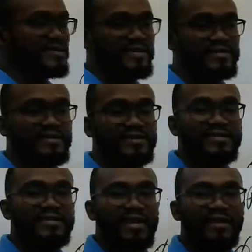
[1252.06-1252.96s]
is not the
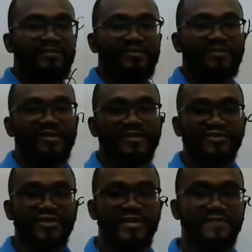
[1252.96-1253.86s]
time
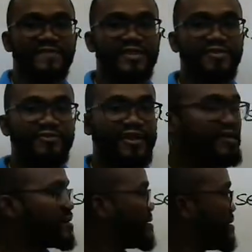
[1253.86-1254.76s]
strictly for the
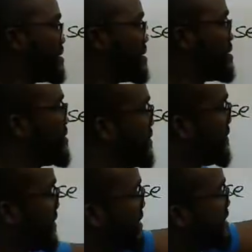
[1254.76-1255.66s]
green,
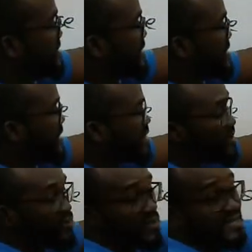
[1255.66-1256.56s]
for these. It
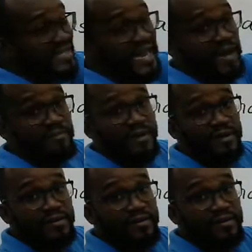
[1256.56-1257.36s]
includes the amber.